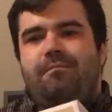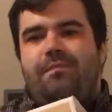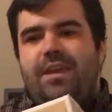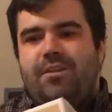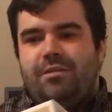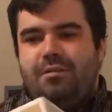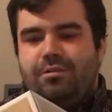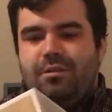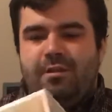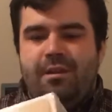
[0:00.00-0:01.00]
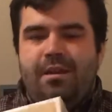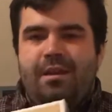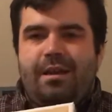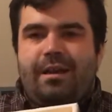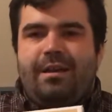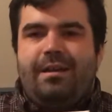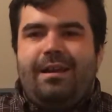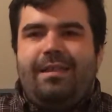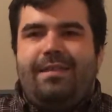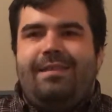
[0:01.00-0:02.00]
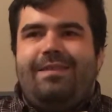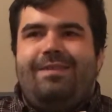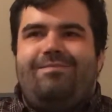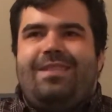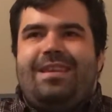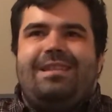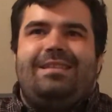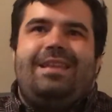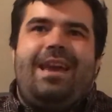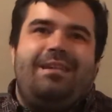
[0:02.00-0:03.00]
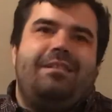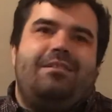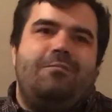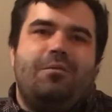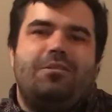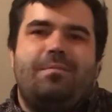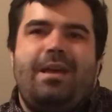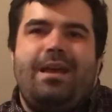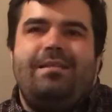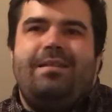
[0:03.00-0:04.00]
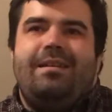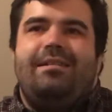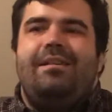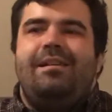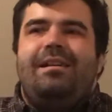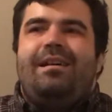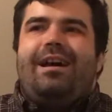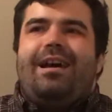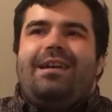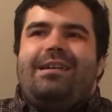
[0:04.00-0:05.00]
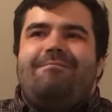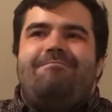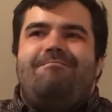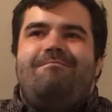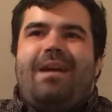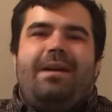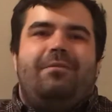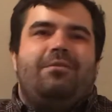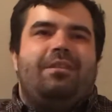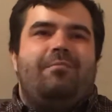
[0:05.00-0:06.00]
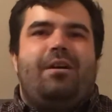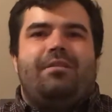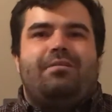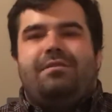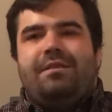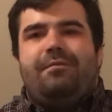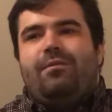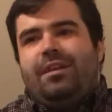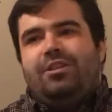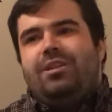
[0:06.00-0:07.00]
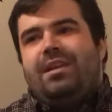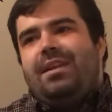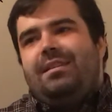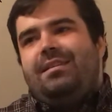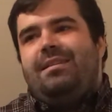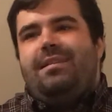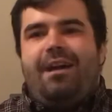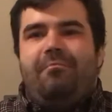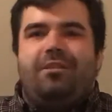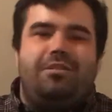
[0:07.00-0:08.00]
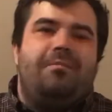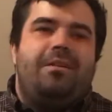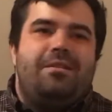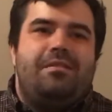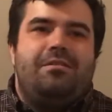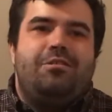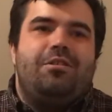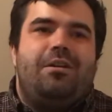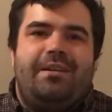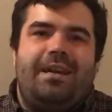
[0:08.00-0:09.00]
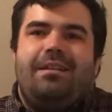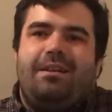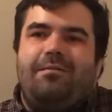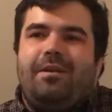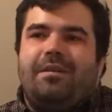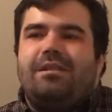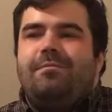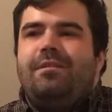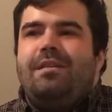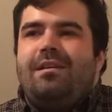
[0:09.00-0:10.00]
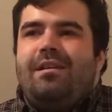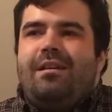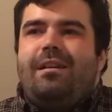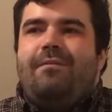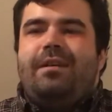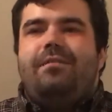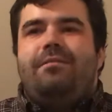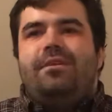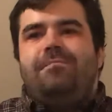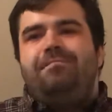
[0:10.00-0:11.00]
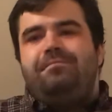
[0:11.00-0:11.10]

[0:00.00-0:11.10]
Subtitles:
Asian culture. I think it's technically more a Japan thing. I haven't really bothered to differentiate that much in my research on nine-tailed foxes, but effectively,